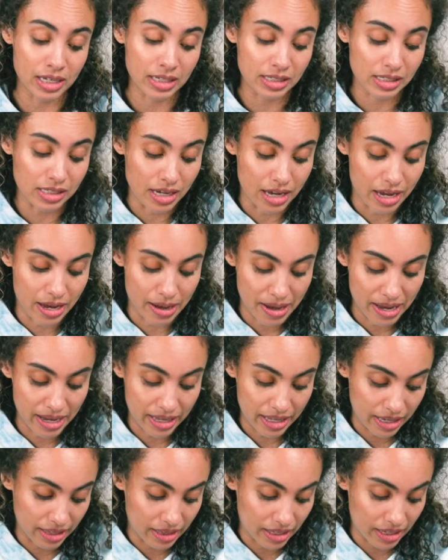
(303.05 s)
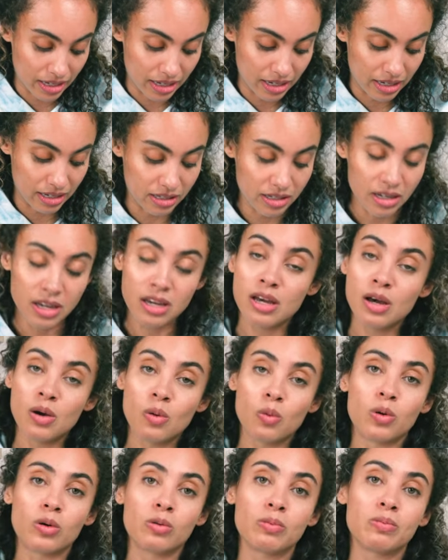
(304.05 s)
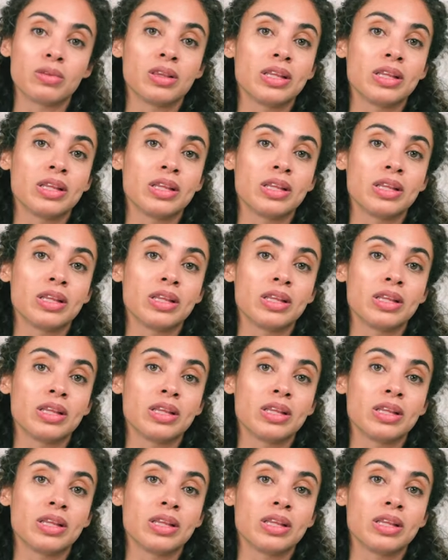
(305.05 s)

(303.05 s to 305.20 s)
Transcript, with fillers: this, and I think it will